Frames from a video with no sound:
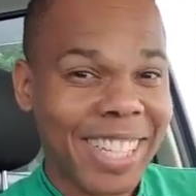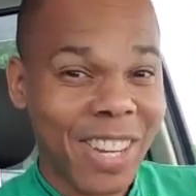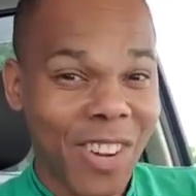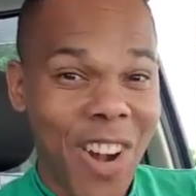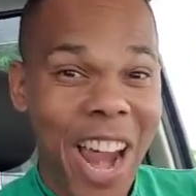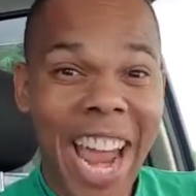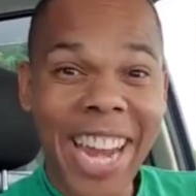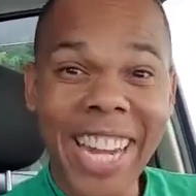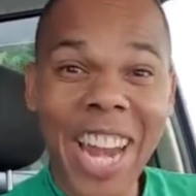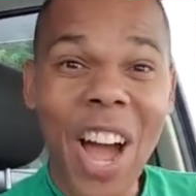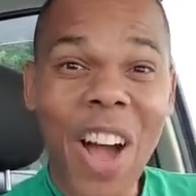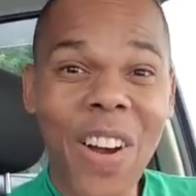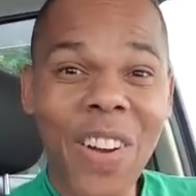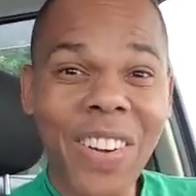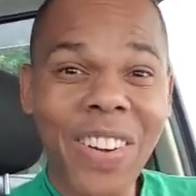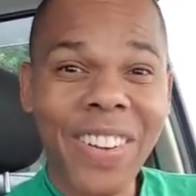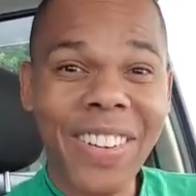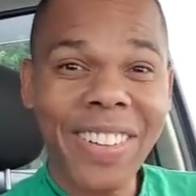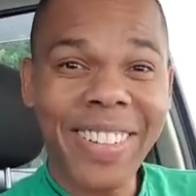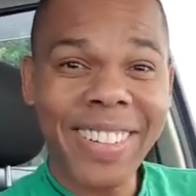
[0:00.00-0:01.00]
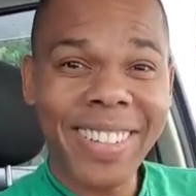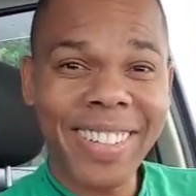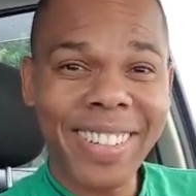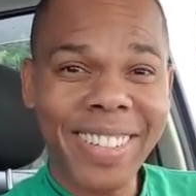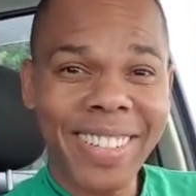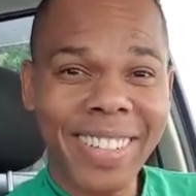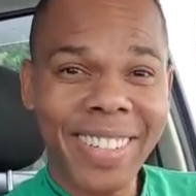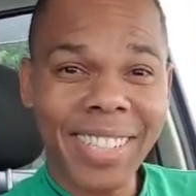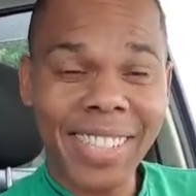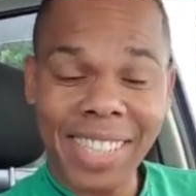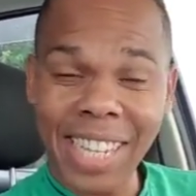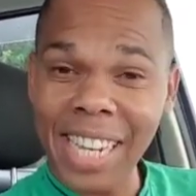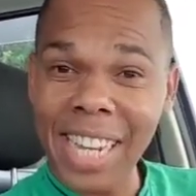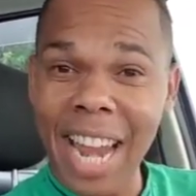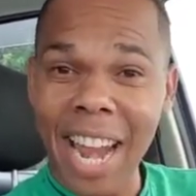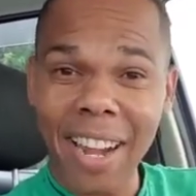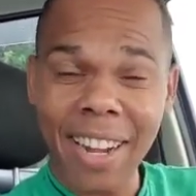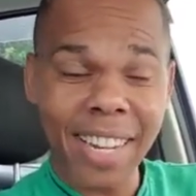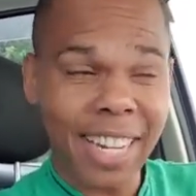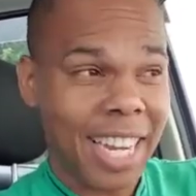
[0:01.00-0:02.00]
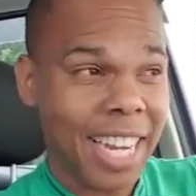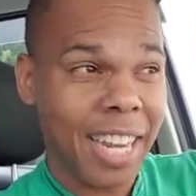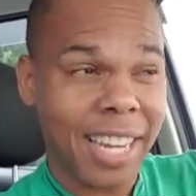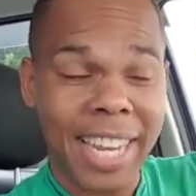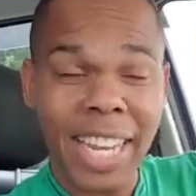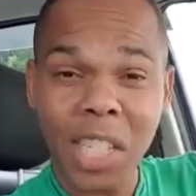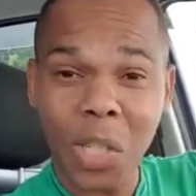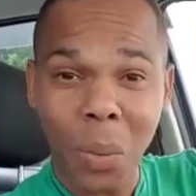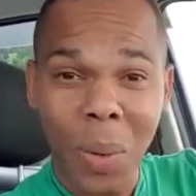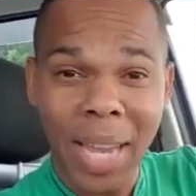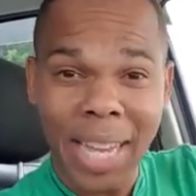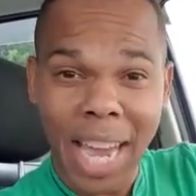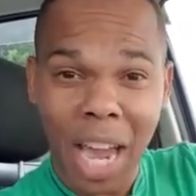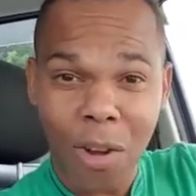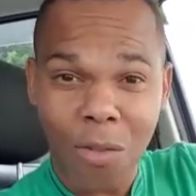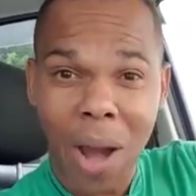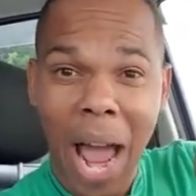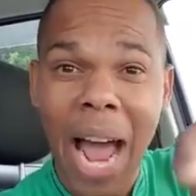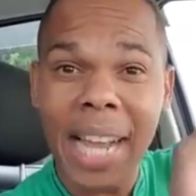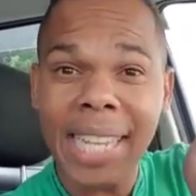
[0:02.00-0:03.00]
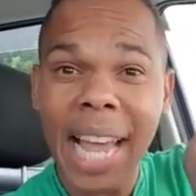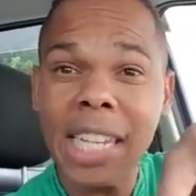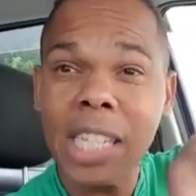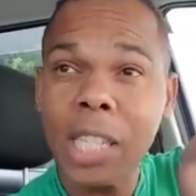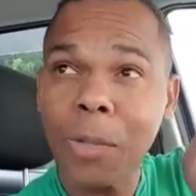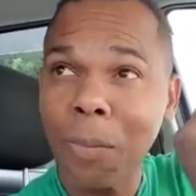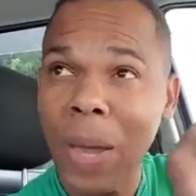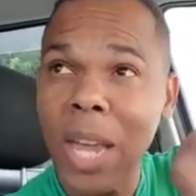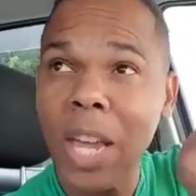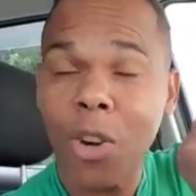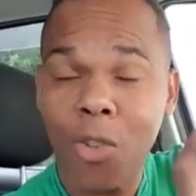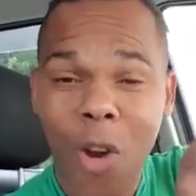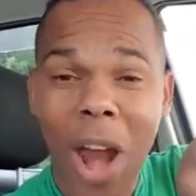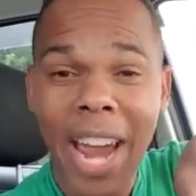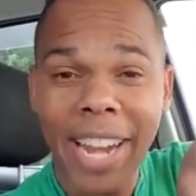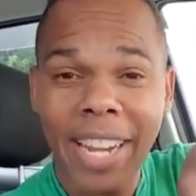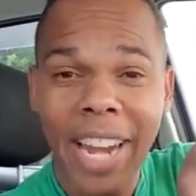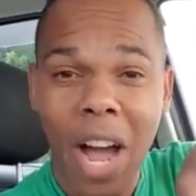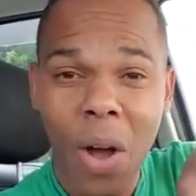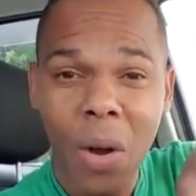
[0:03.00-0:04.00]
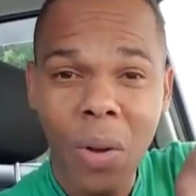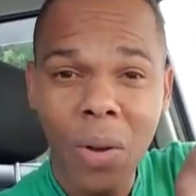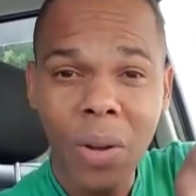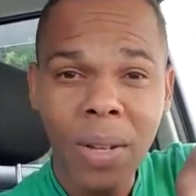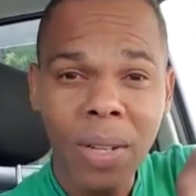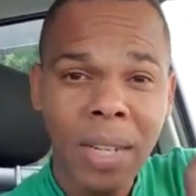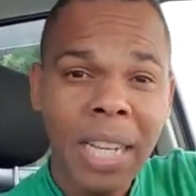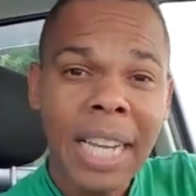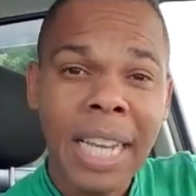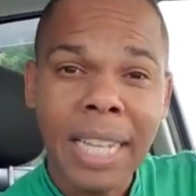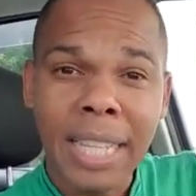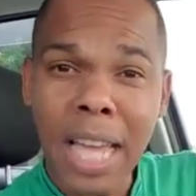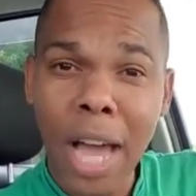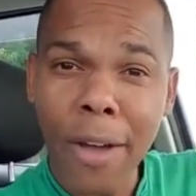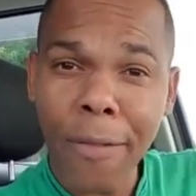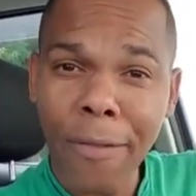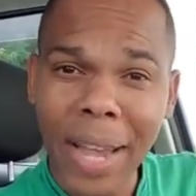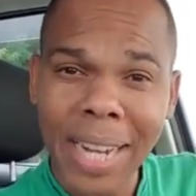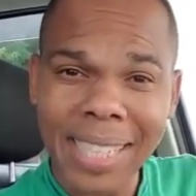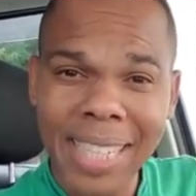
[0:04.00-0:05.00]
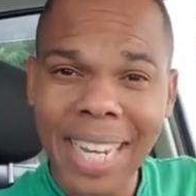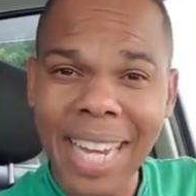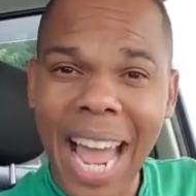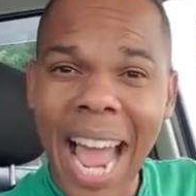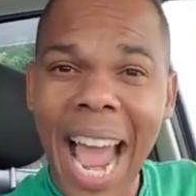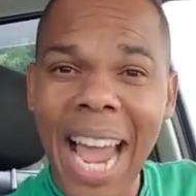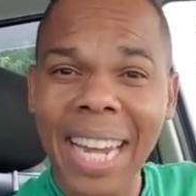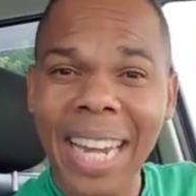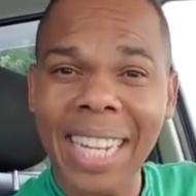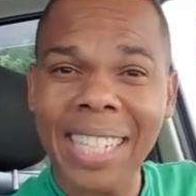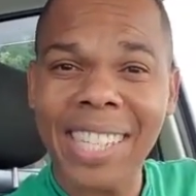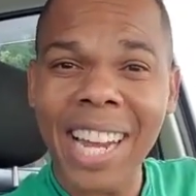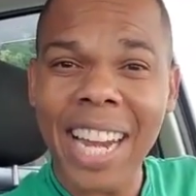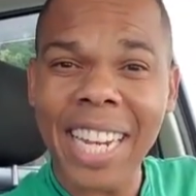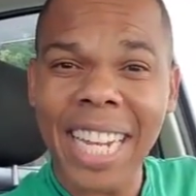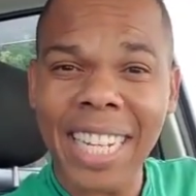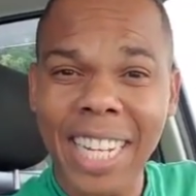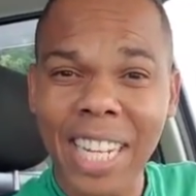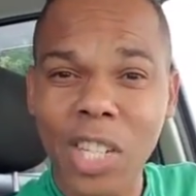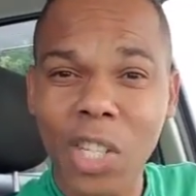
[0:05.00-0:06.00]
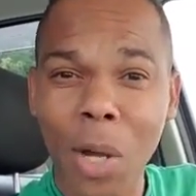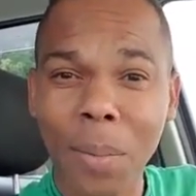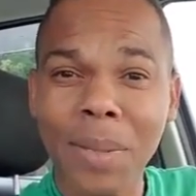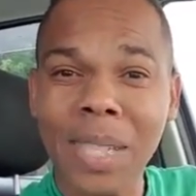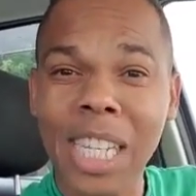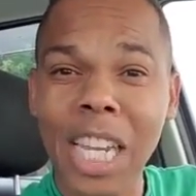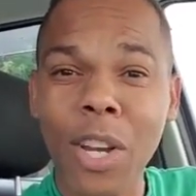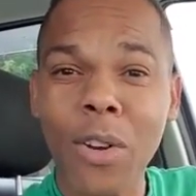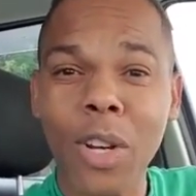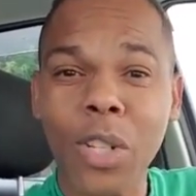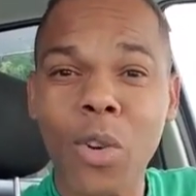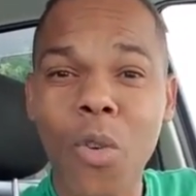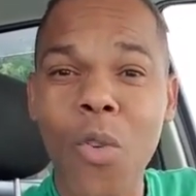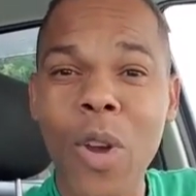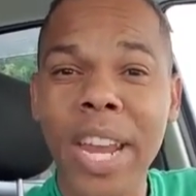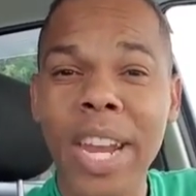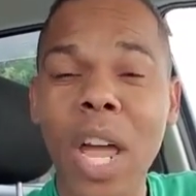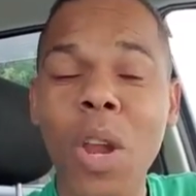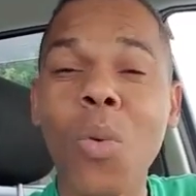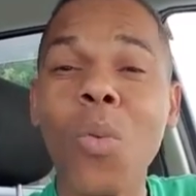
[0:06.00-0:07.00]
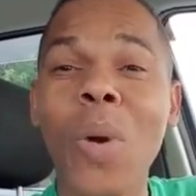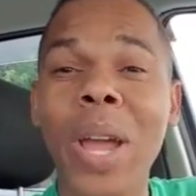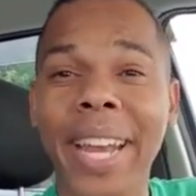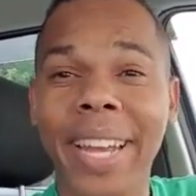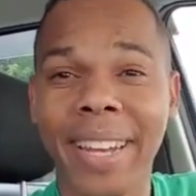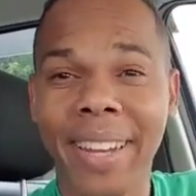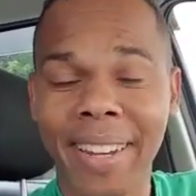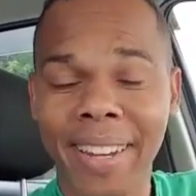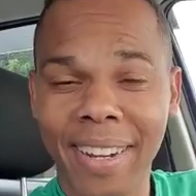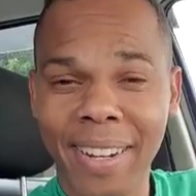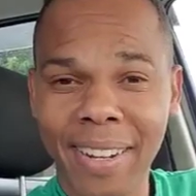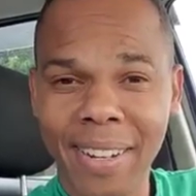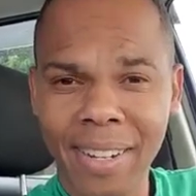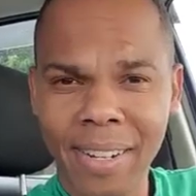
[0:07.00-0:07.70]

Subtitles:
You see right now? See there? This weekend, as I speak right now, the affected islands are getting some serious rain and wind.